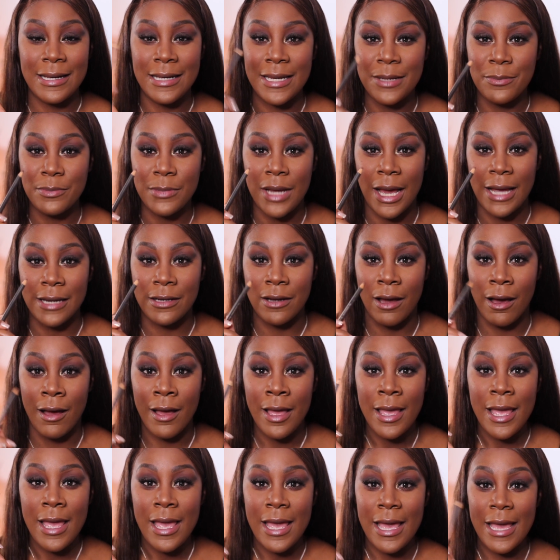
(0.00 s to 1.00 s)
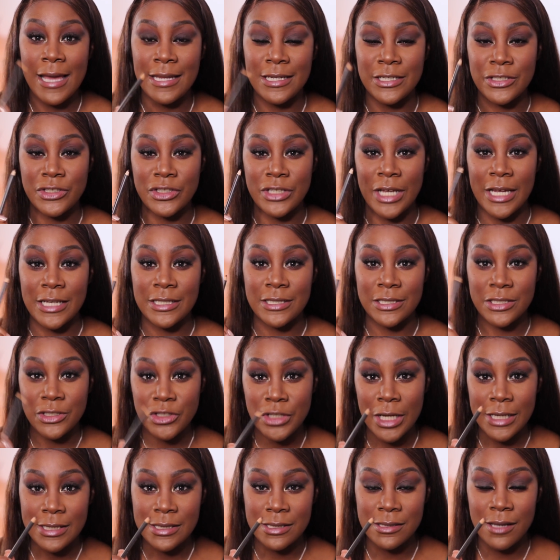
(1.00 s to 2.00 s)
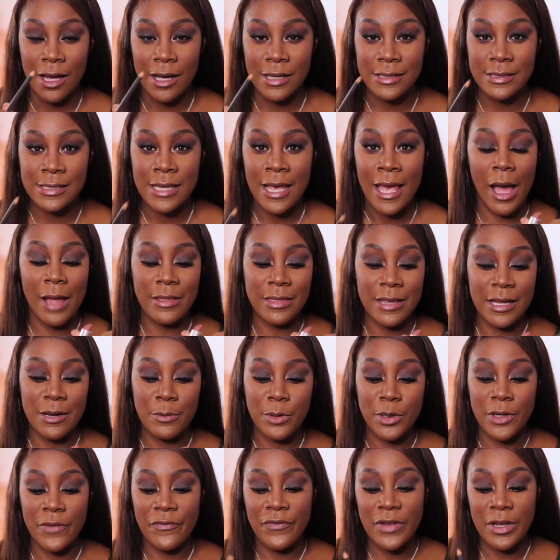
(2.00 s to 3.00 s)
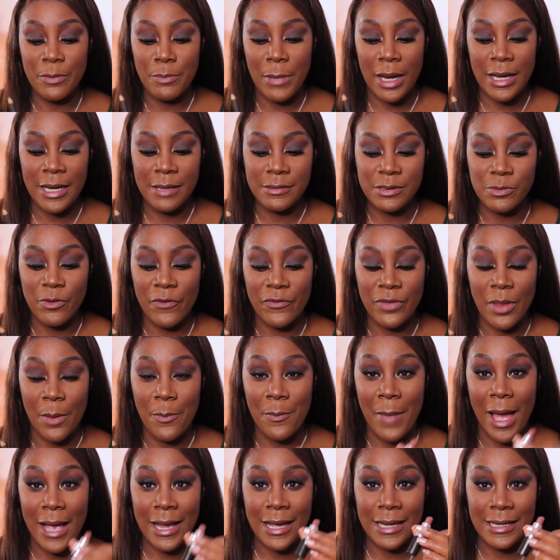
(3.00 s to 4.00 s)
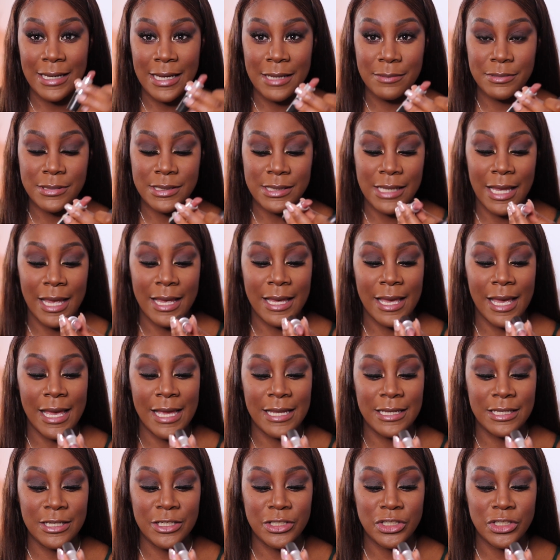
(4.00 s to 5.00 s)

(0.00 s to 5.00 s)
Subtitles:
lip liner in the shade Chestnut, and then I'm going to fill in my lips with the MAC lipstick in the